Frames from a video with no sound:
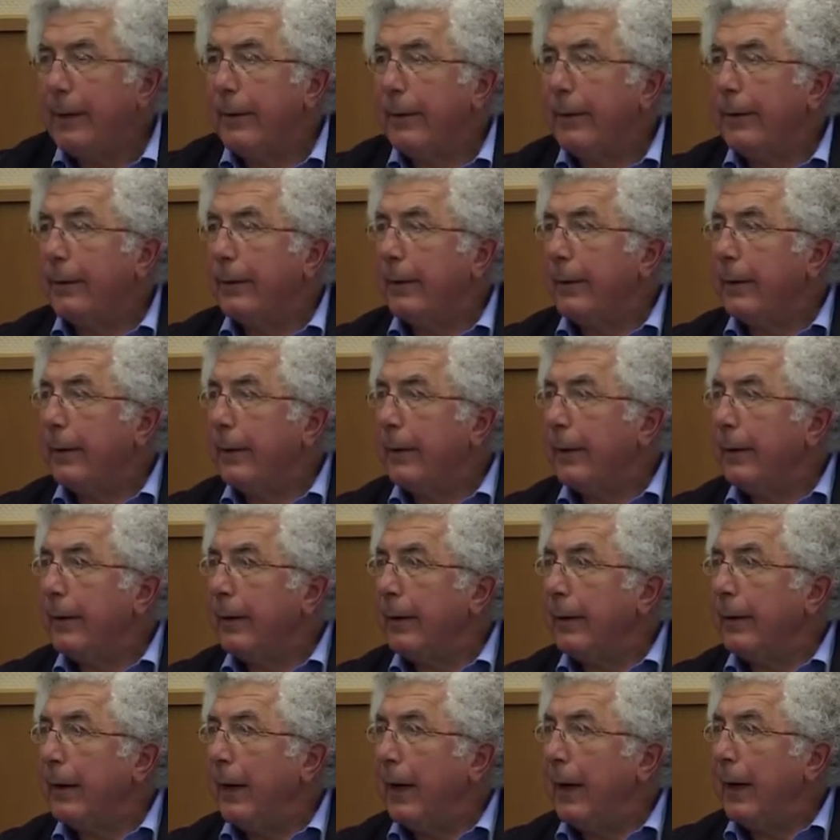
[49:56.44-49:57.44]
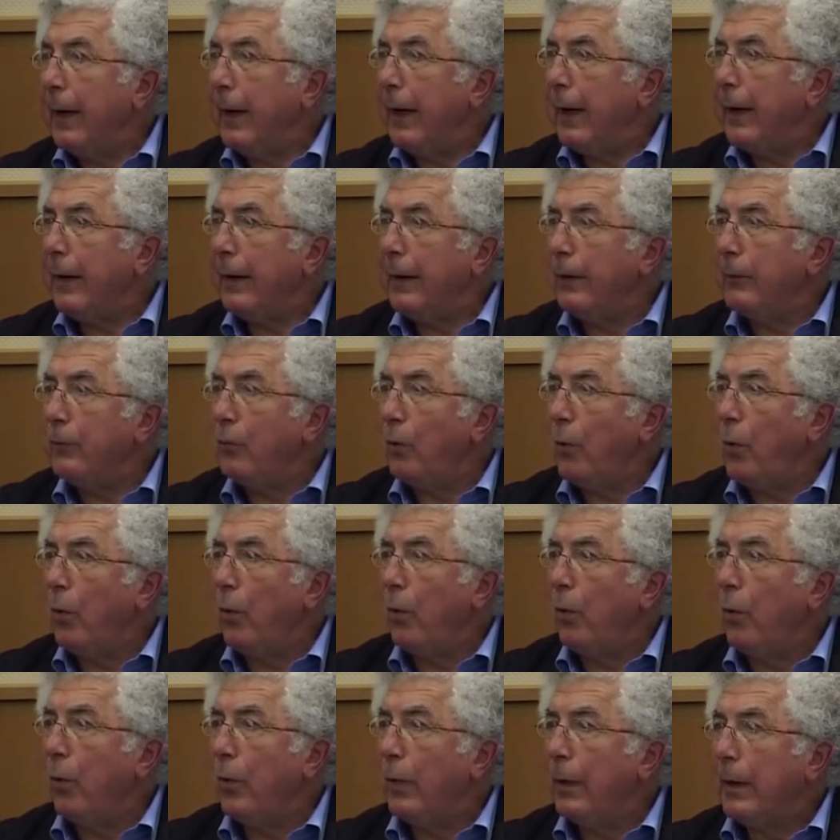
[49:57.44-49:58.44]
The Iron
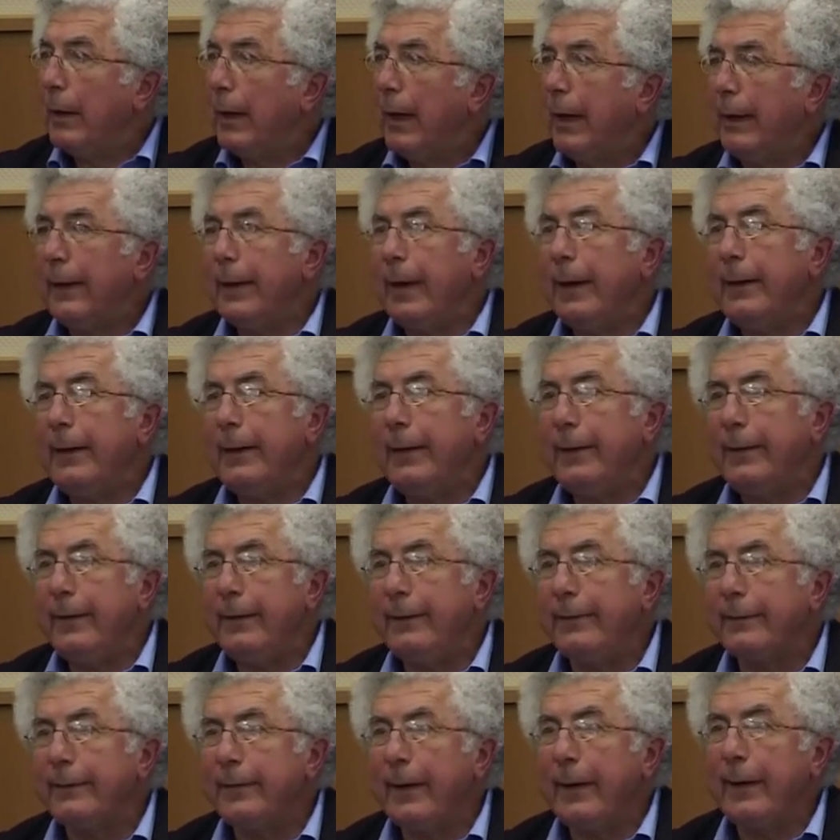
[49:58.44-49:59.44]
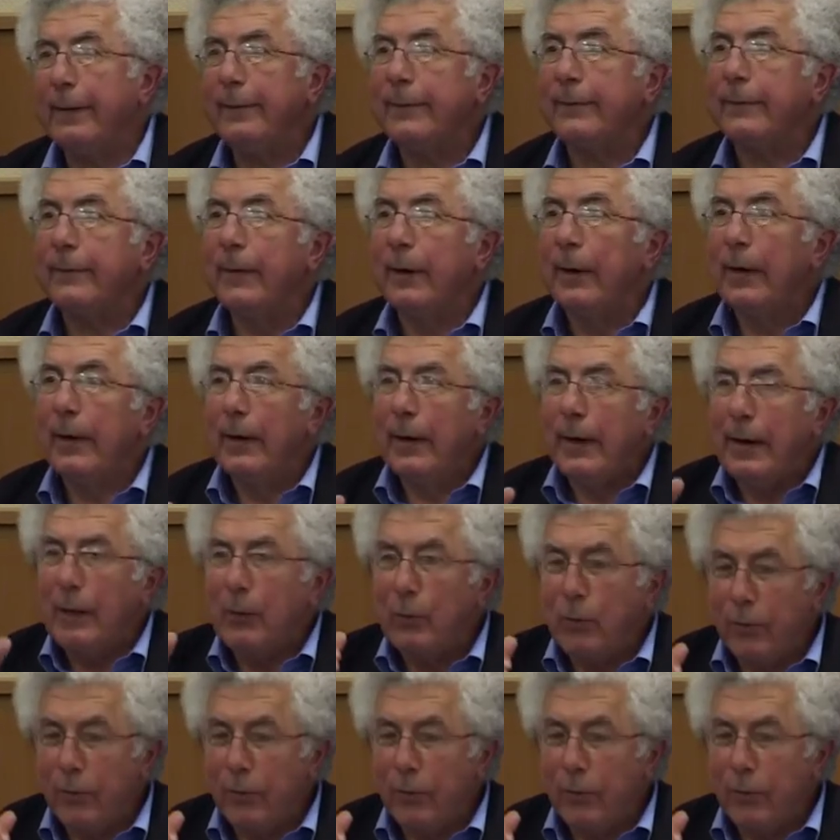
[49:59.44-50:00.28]
Wall, and in this sense, he